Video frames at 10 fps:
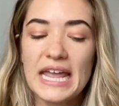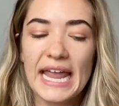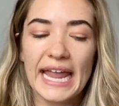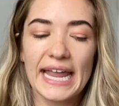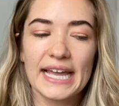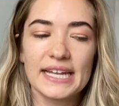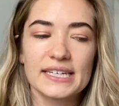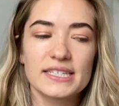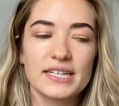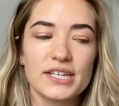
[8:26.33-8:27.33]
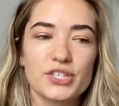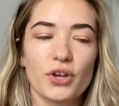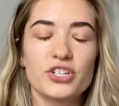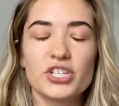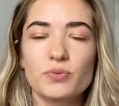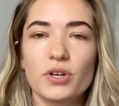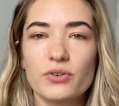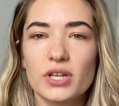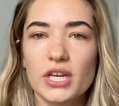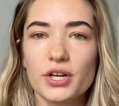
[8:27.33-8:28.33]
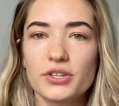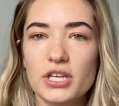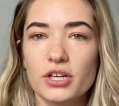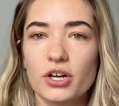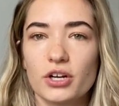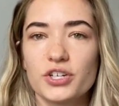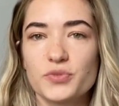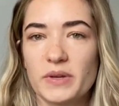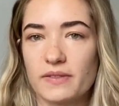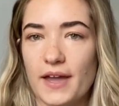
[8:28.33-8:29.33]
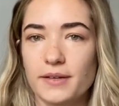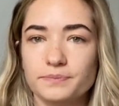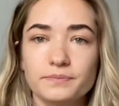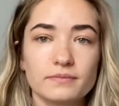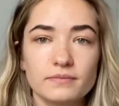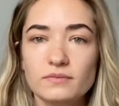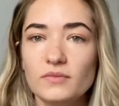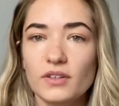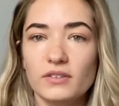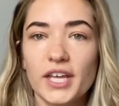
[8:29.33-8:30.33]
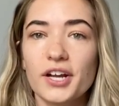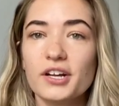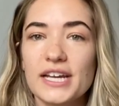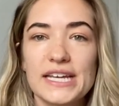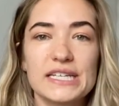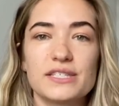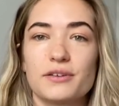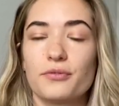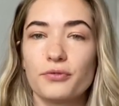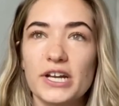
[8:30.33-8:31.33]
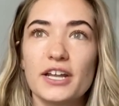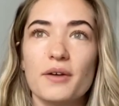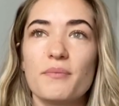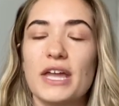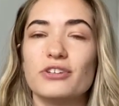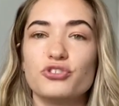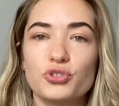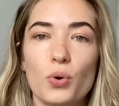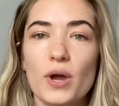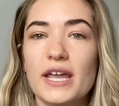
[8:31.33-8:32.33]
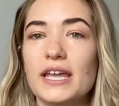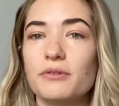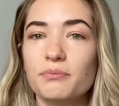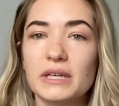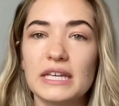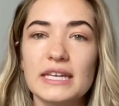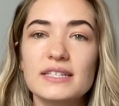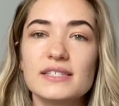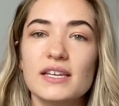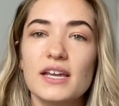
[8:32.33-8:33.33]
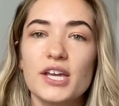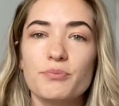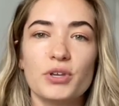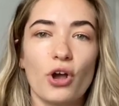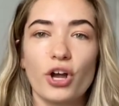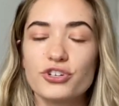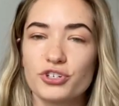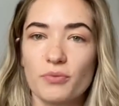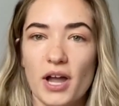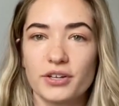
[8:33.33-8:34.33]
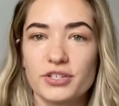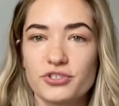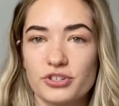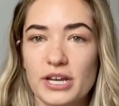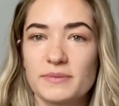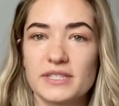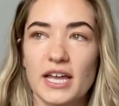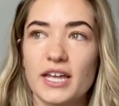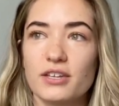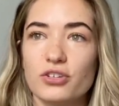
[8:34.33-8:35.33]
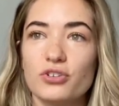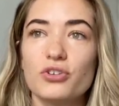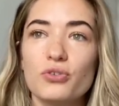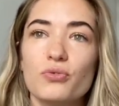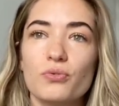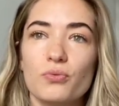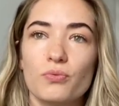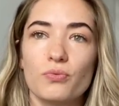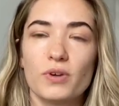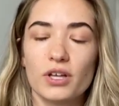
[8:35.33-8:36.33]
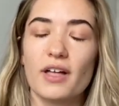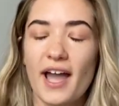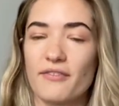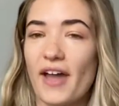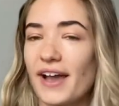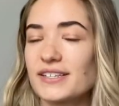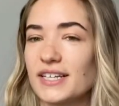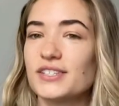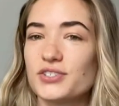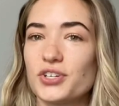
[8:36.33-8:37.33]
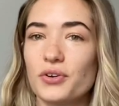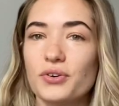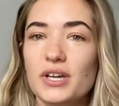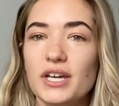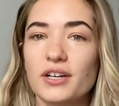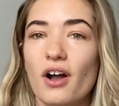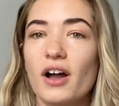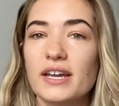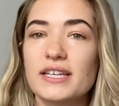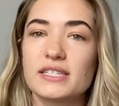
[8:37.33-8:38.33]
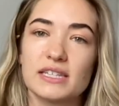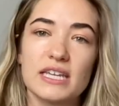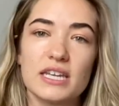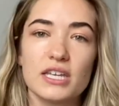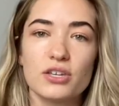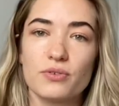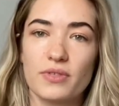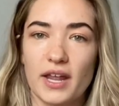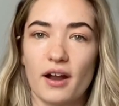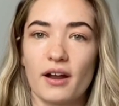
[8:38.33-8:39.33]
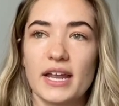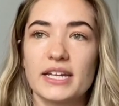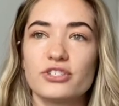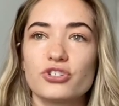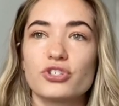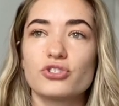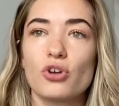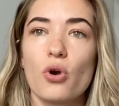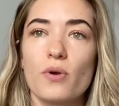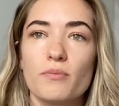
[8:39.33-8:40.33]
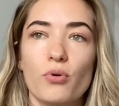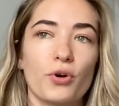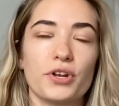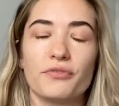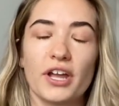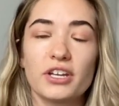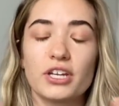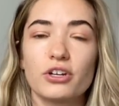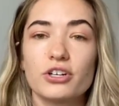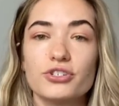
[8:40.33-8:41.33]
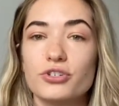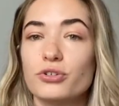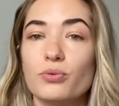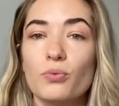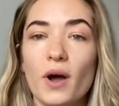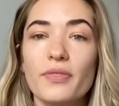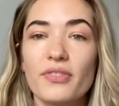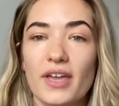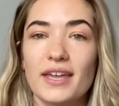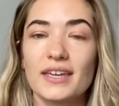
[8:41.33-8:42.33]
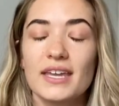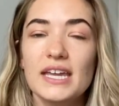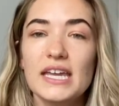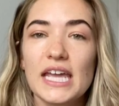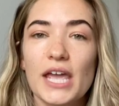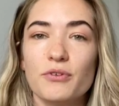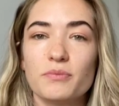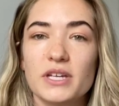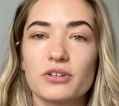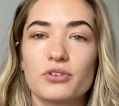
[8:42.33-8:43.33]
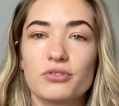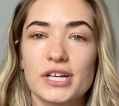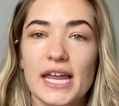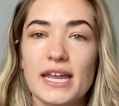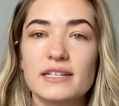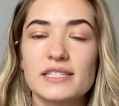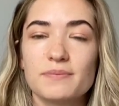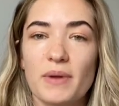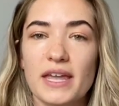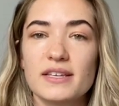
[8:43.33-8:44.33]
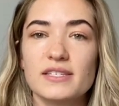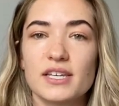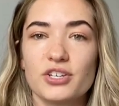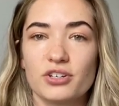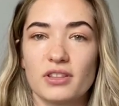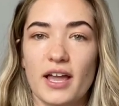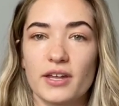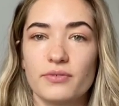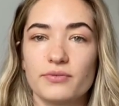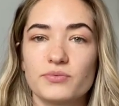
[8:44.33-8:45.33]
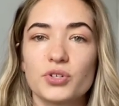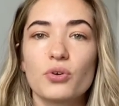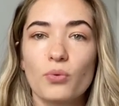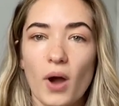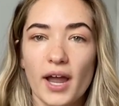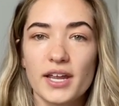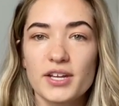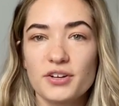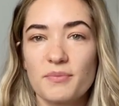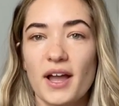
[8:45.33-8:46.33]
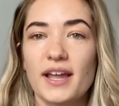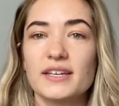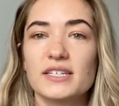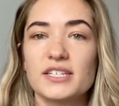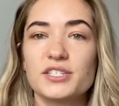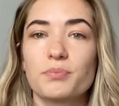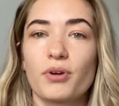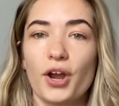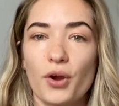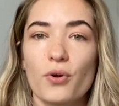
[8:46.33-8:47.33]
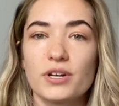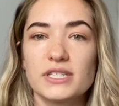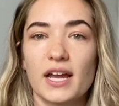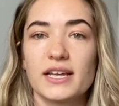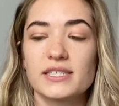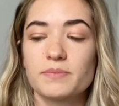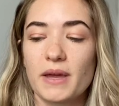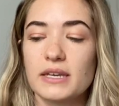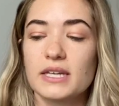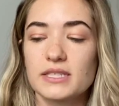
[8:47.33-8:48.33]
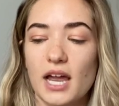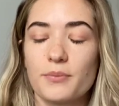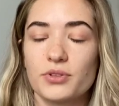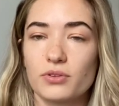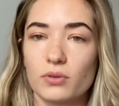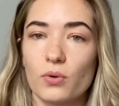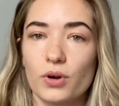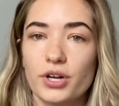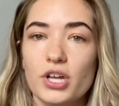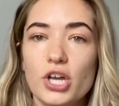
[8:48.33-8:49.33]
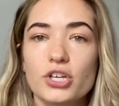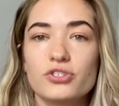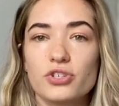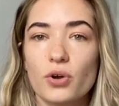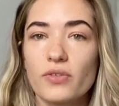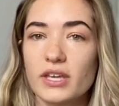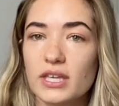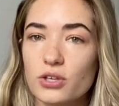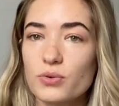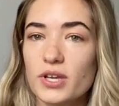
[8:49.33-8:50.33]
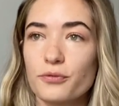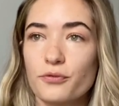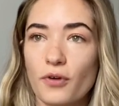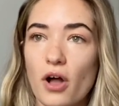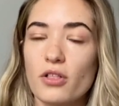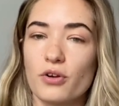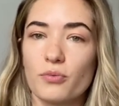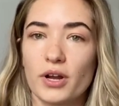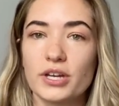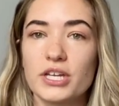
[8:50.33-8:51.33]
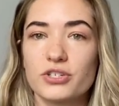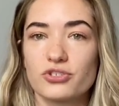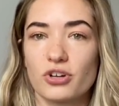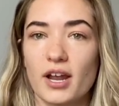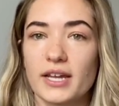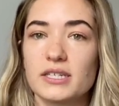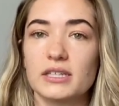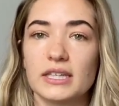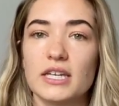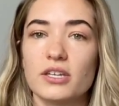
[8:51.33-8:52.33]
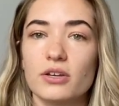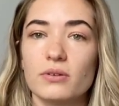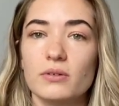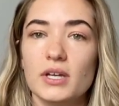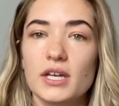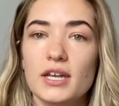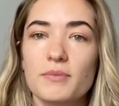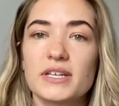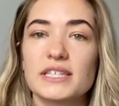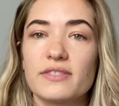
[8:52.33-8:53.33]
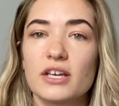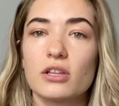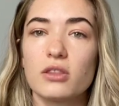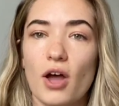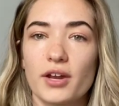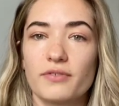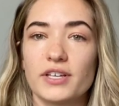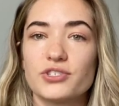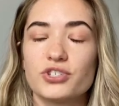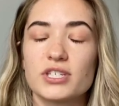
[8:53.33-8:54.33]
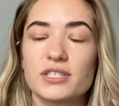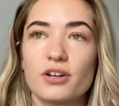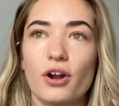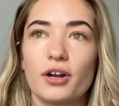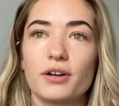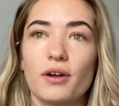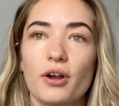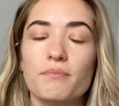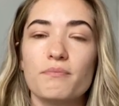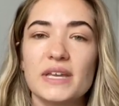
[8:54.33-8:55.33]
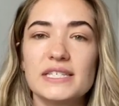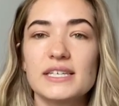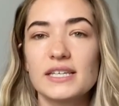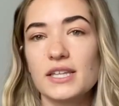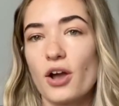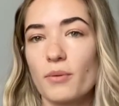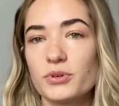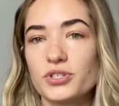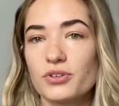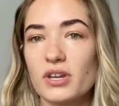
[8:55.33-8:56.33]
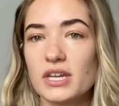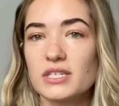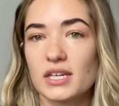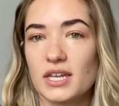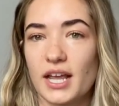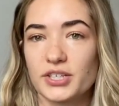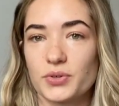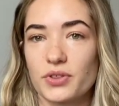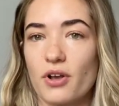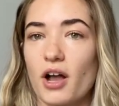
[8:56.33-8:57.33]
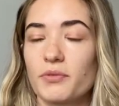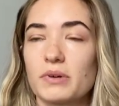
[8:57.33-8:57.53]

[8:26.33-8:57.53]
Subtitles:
And so I just want you to hear the encouragement that there is freedom and joy and peace beyond your wildest dreams that you will have access to. God is leading you there, and it's just so important. If I could encourage you to do one thing, it would be to create space in your life, to quiet your mind, and to prioritize spending time with the Lord so that you can follow where he is trying to lead you. Because I think a lot of us just are missing the opportunity to connect with God.